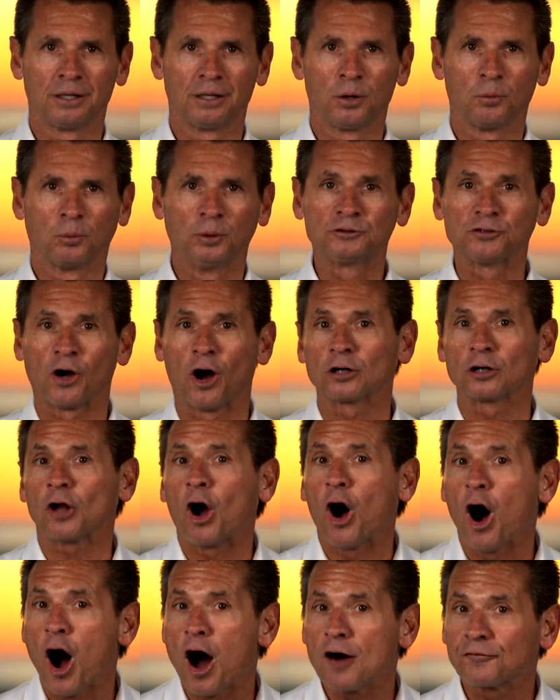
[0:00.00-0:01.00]
We talk
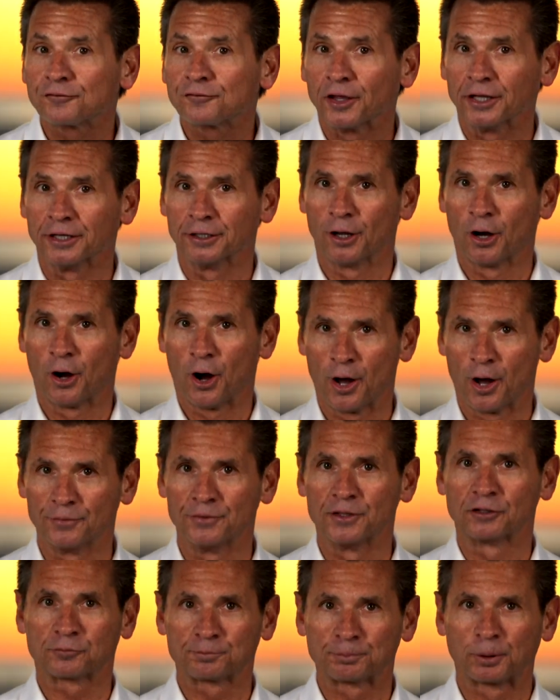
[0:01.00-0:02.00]
often on
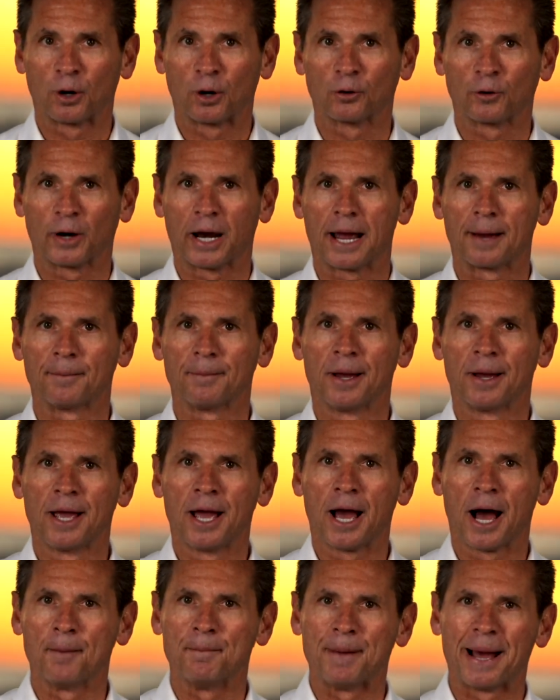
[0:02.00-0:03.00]
this program
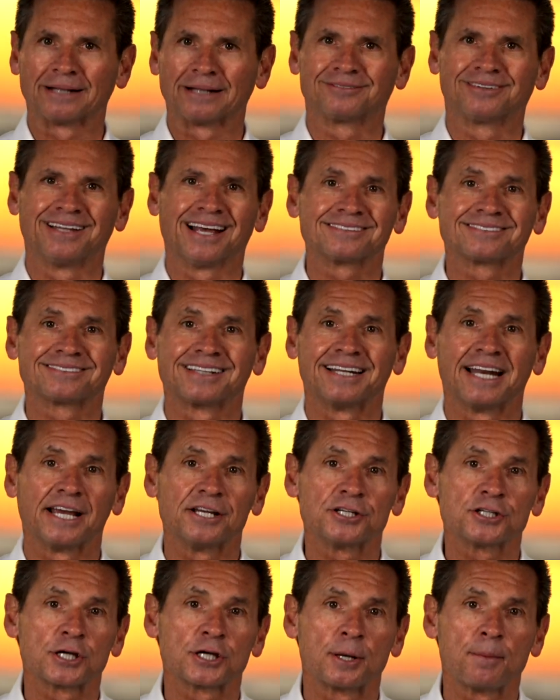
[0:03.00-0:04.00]
about
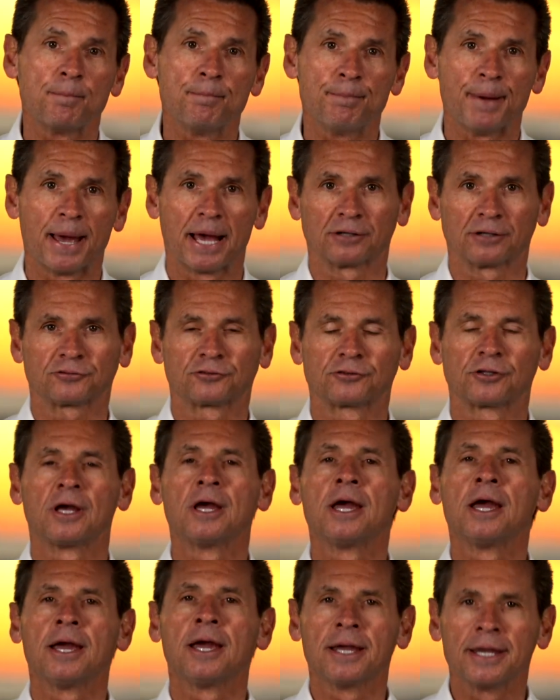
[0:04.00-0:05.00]
Destination Best.
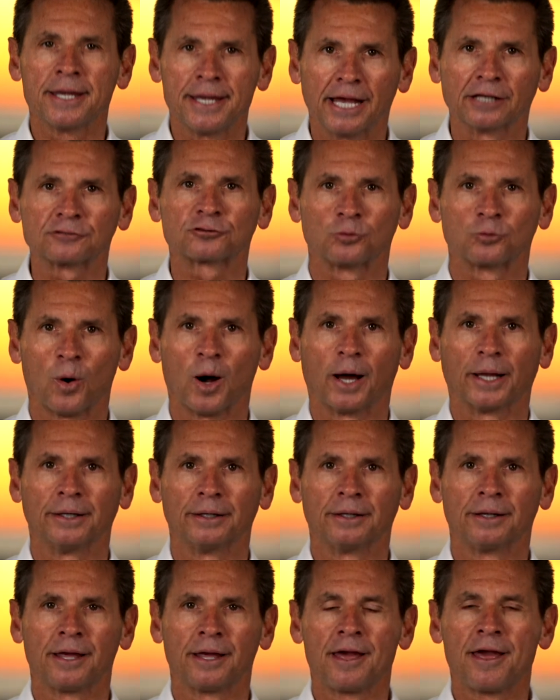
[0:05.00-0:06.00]
Guess what?
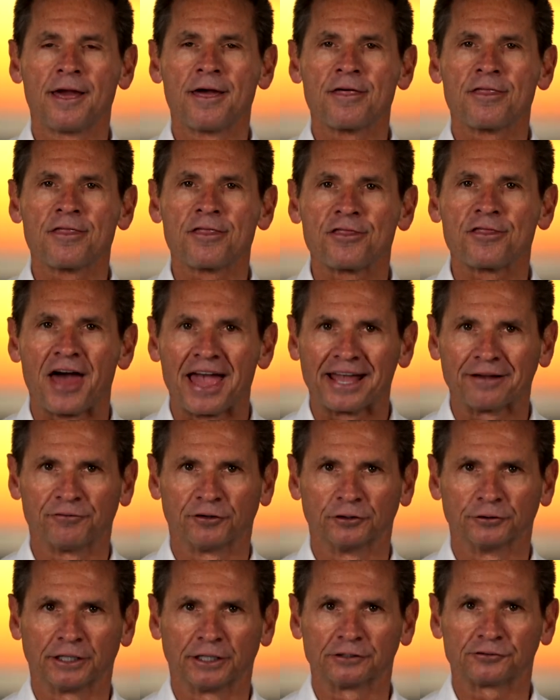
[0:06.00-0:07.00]

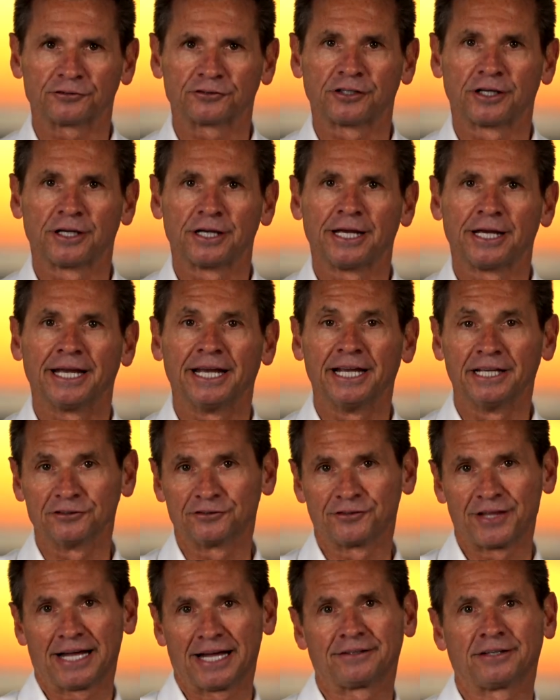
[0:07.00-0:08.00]
Thankfulness
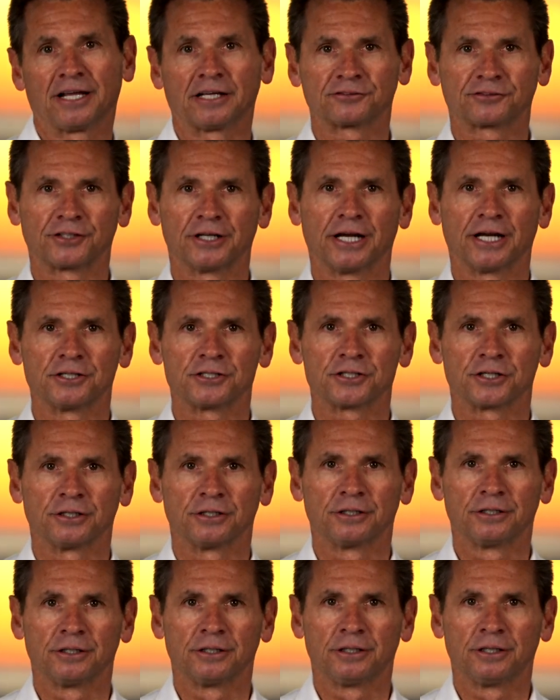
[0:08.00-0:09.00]
is that destination.
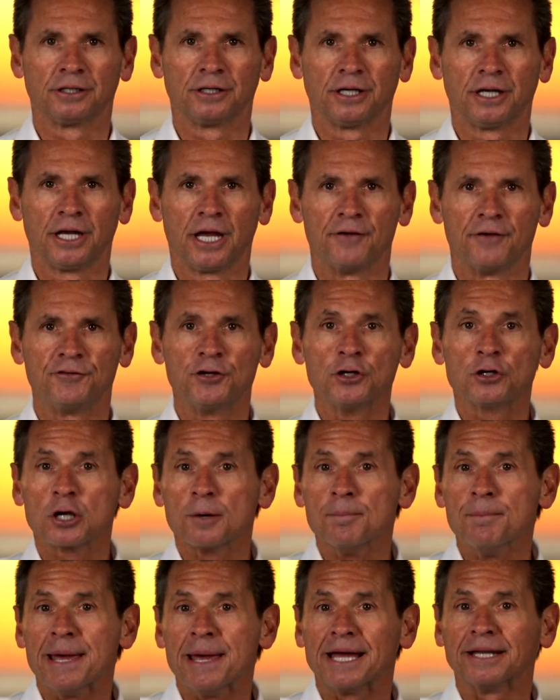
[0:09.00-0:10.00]
If you
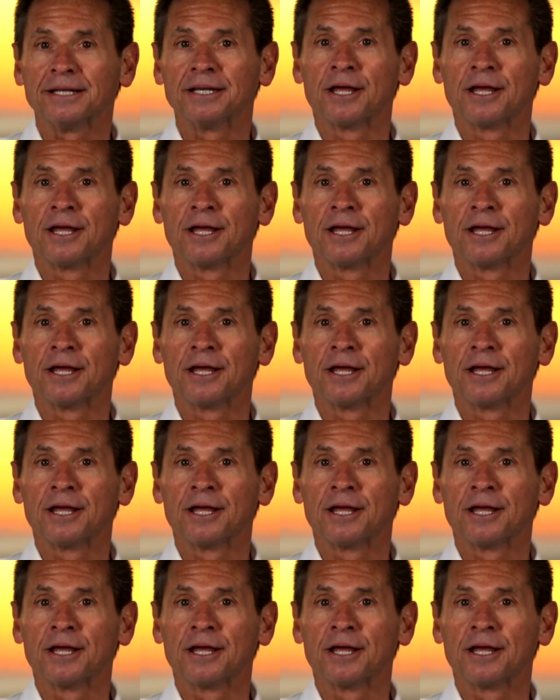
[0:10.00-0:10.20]
commit